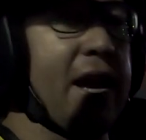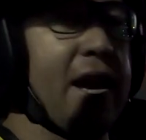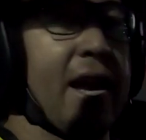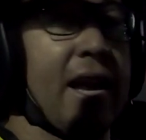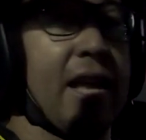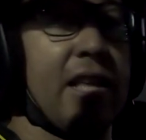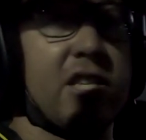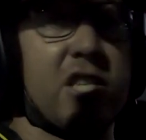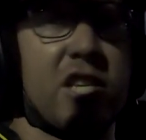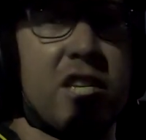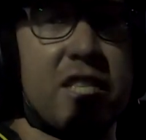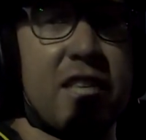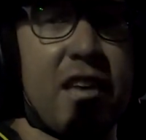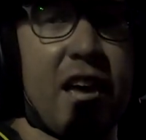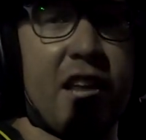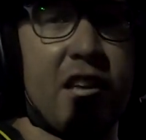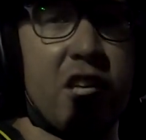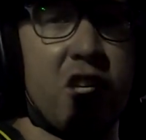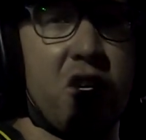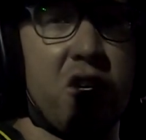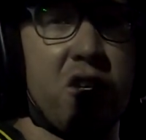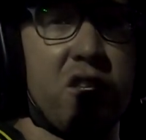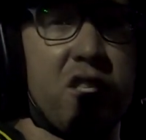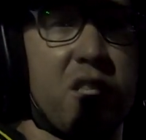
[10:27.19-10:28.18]
yeah, just getting
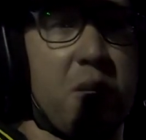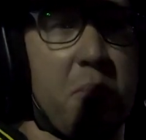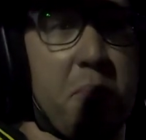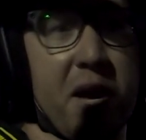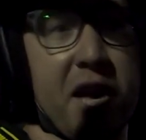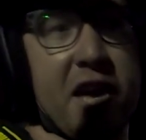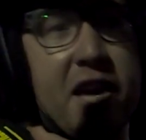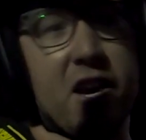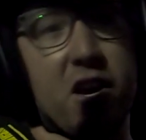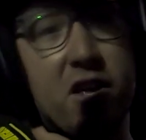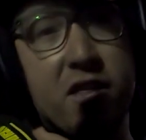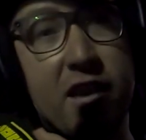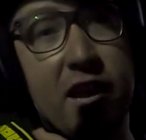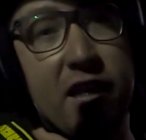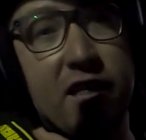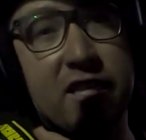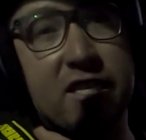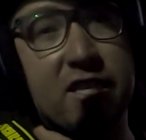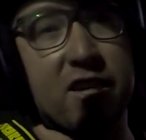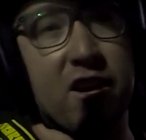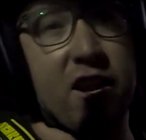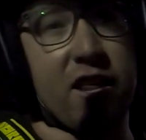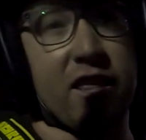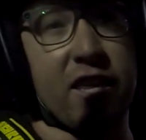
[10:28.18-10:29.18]
used to being on the other
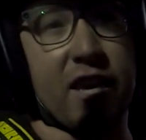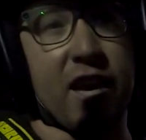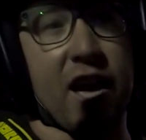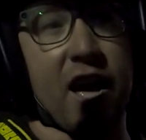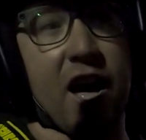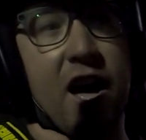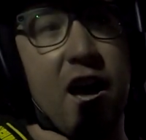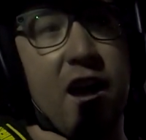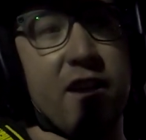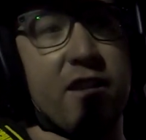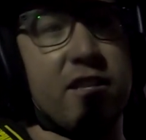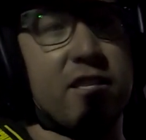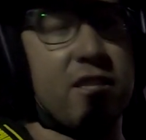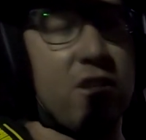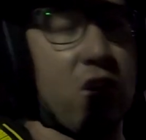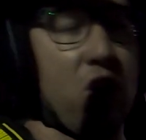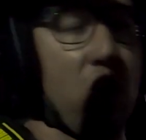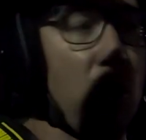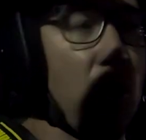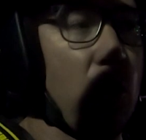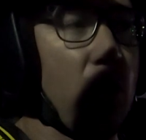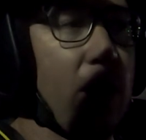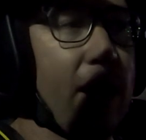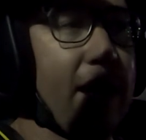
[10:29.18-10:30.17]
side of the car is
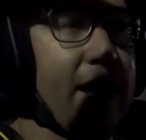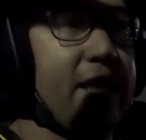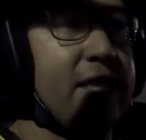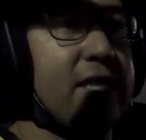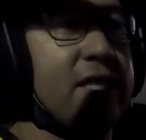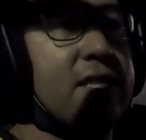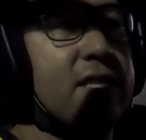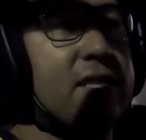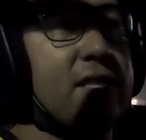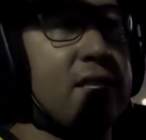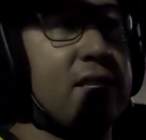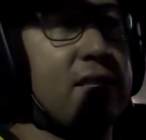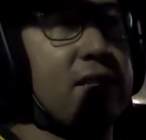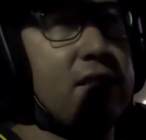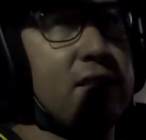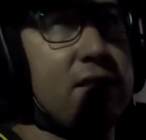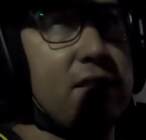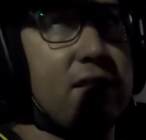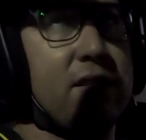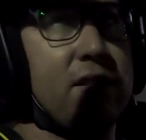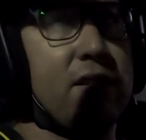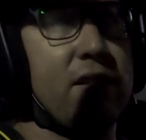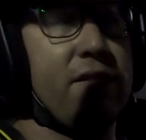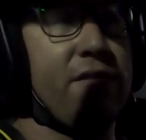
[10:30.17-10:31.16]
always
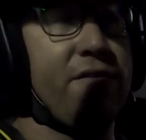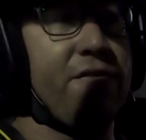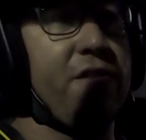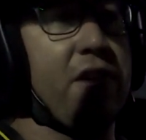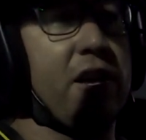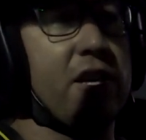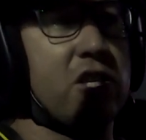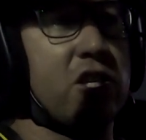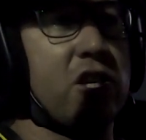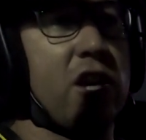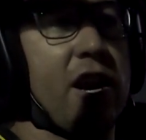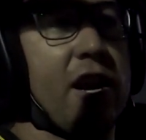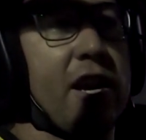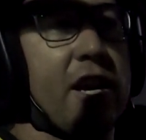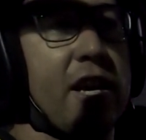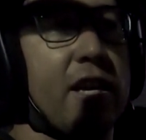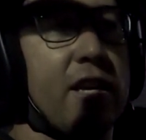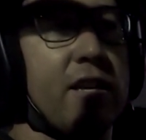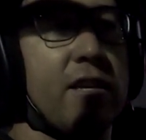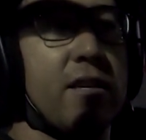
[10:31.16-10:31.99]
frustrating.